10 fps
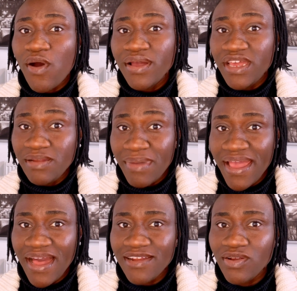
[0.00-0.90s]
in my
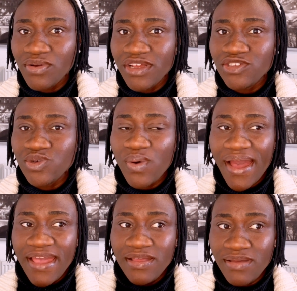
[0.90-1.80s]
hand luggage so
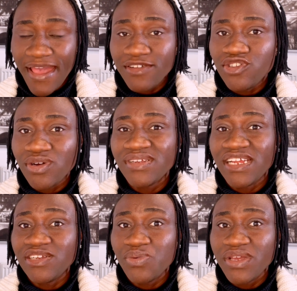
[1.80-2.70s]
i ensured
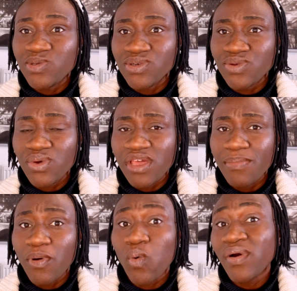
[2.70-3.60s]
that the weight was okay
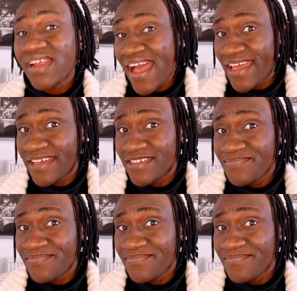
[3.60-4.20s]
but what i